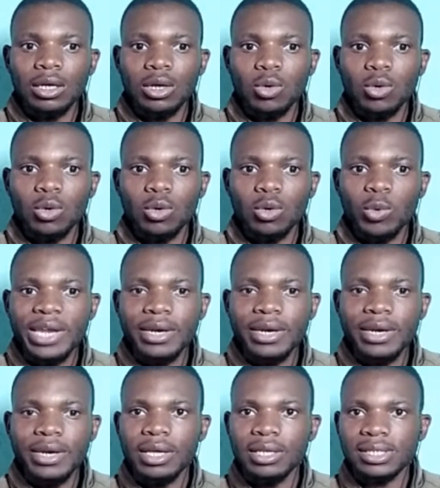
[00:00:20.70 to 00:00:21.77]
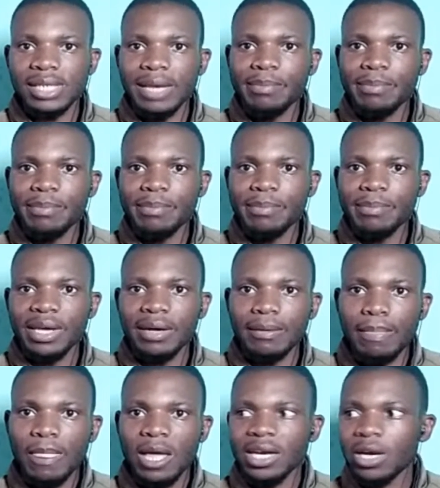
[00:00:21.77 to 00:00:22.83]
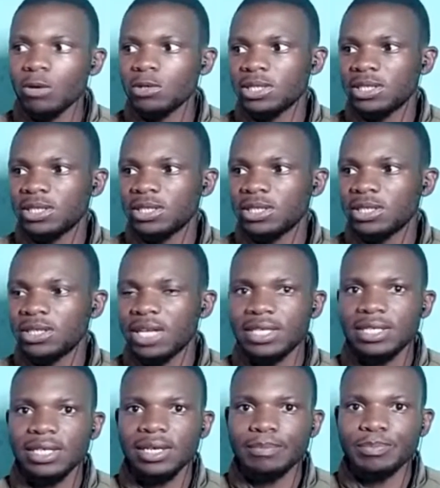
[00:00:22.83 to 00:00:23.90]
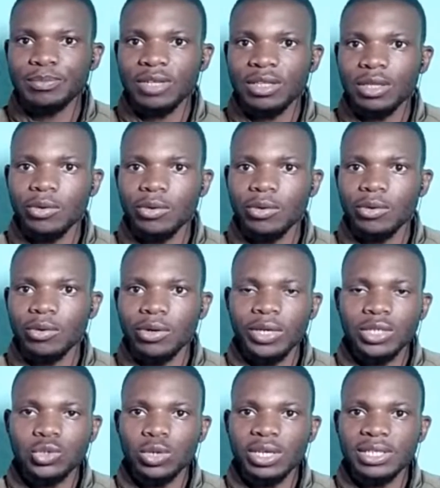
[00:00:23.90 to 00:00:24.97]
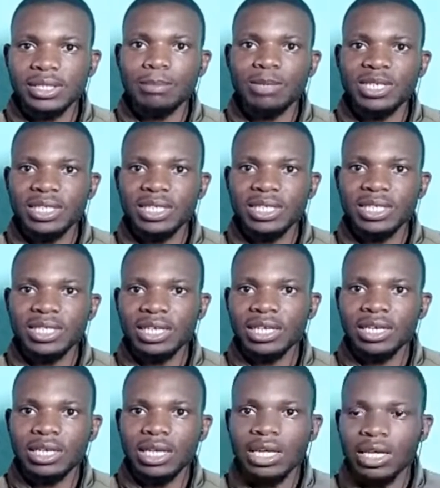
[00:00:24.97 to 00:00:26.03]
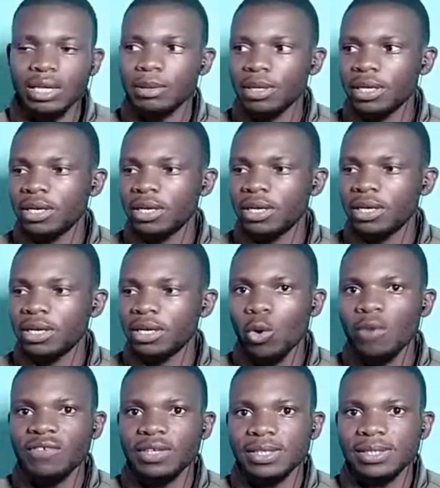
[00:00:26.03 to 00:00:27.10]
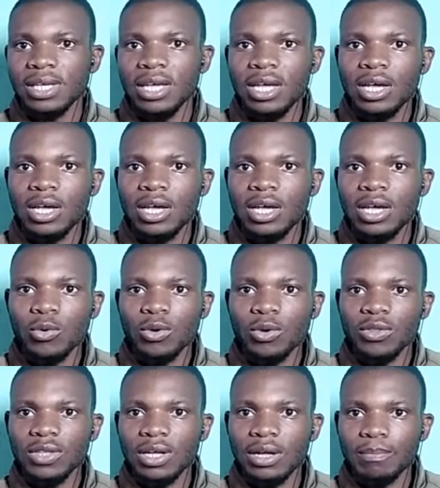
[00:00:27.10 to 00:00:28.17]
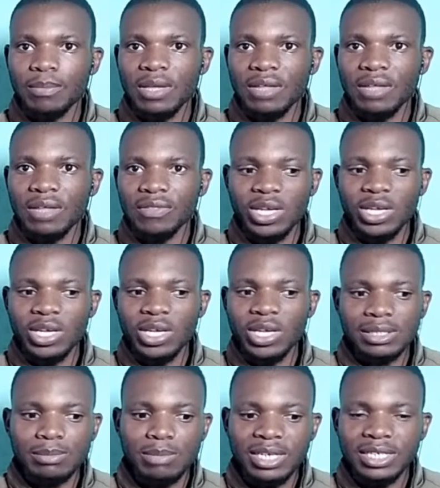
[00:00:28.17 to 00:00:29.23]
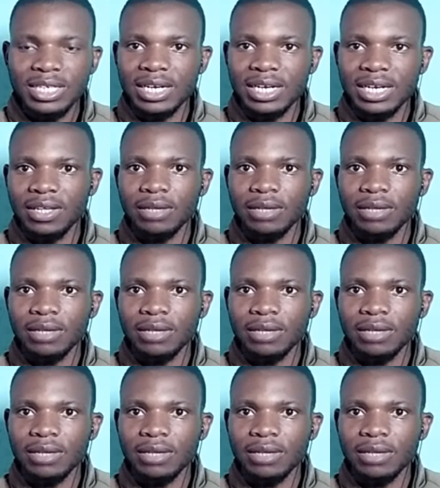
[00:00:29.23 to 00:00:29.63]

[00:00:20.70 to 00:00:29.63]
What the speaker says: when Zambia announced that they were going to establish an office with the US military